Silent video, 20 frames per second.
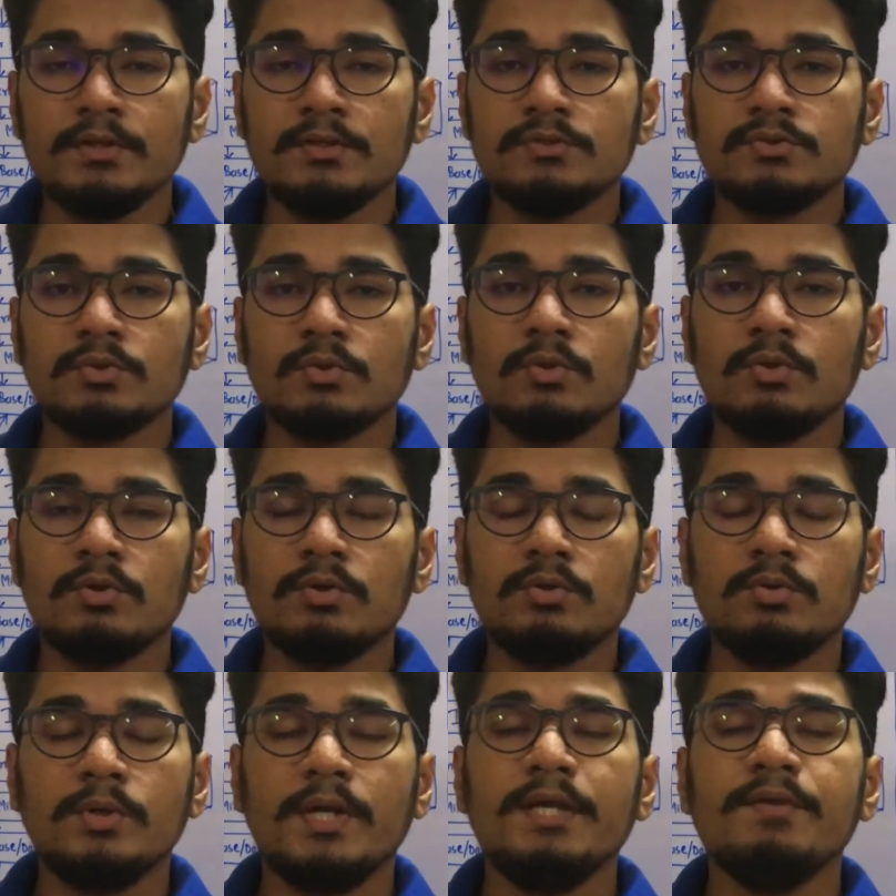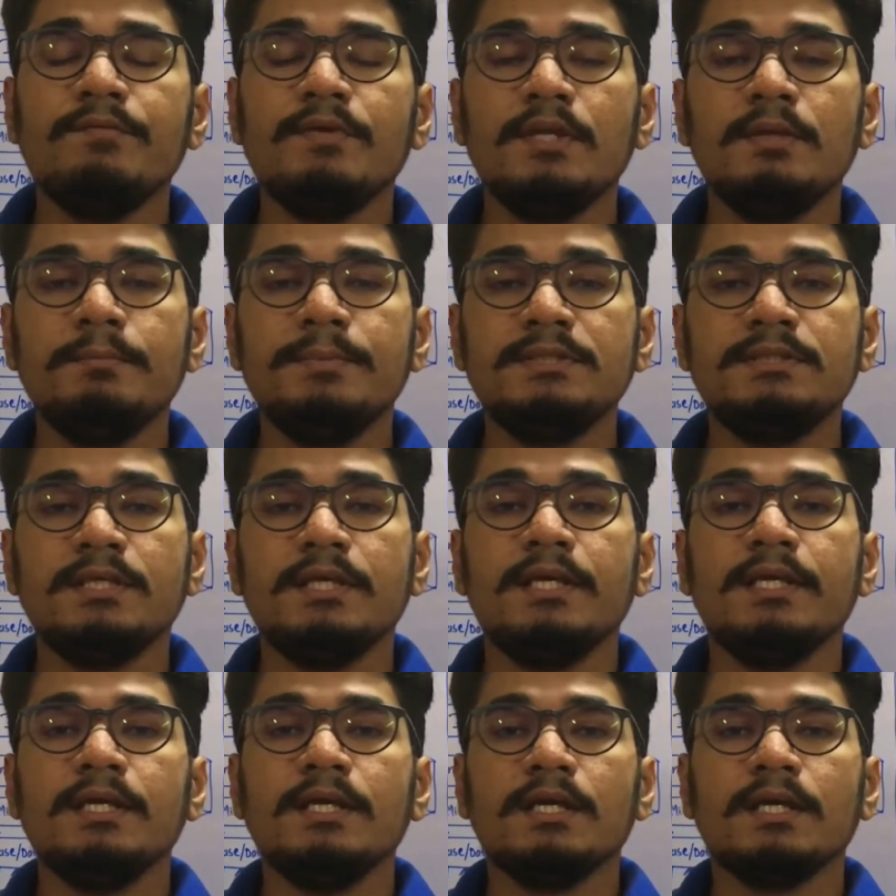So today we'll be
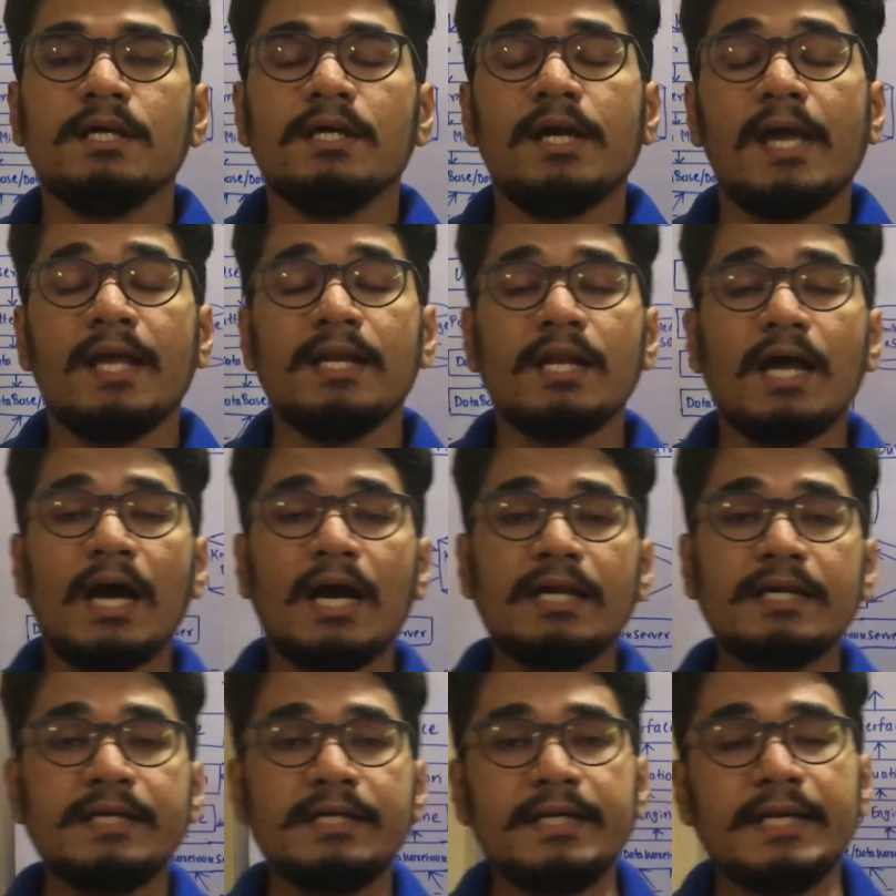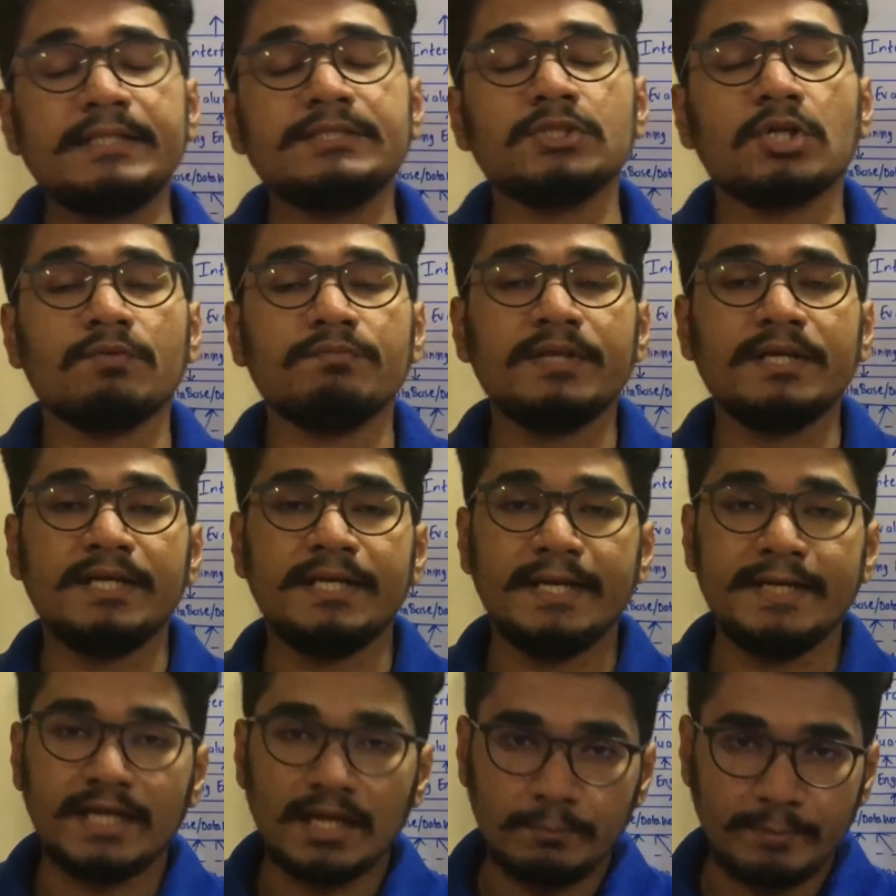seeing an architecture of the
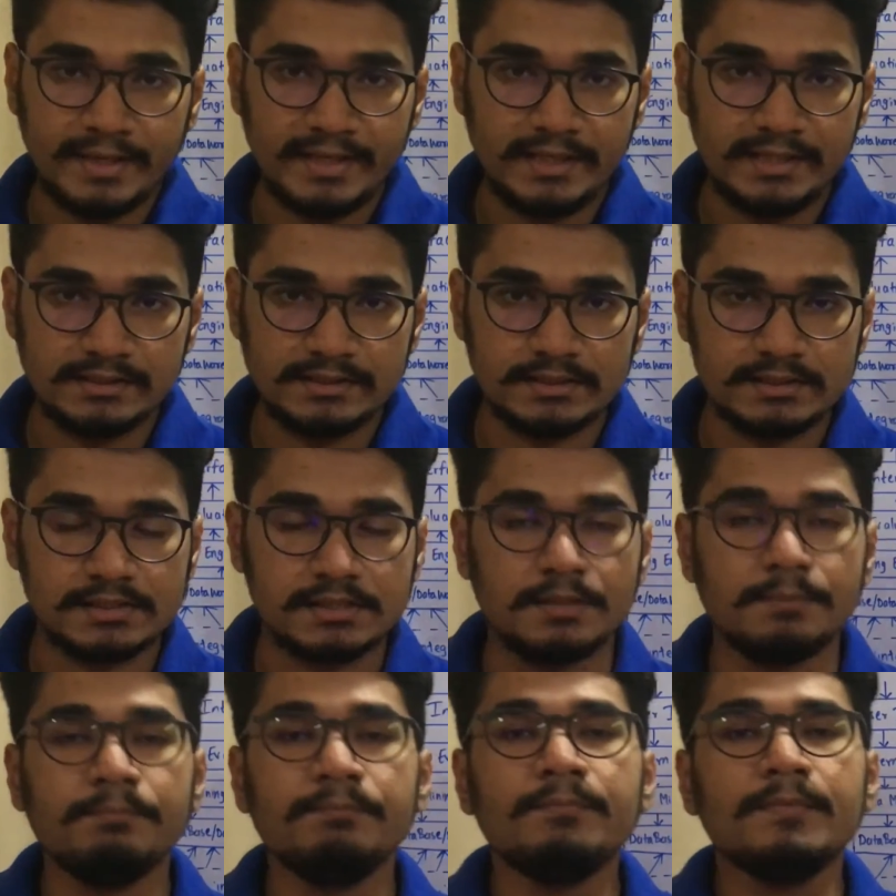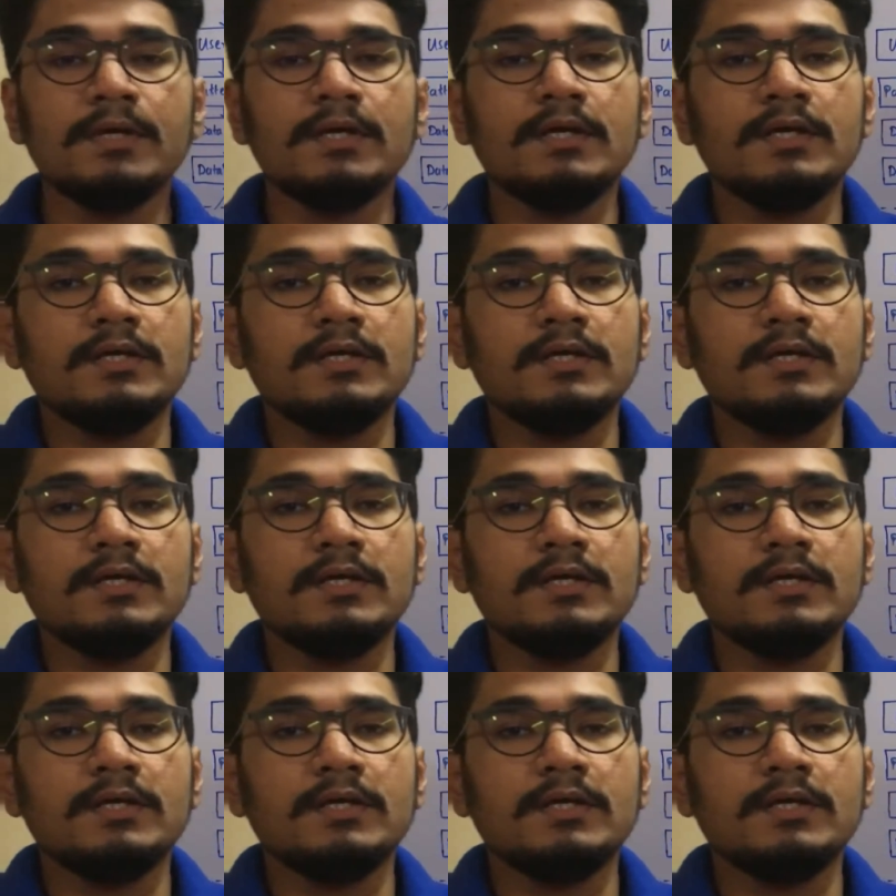data mining system.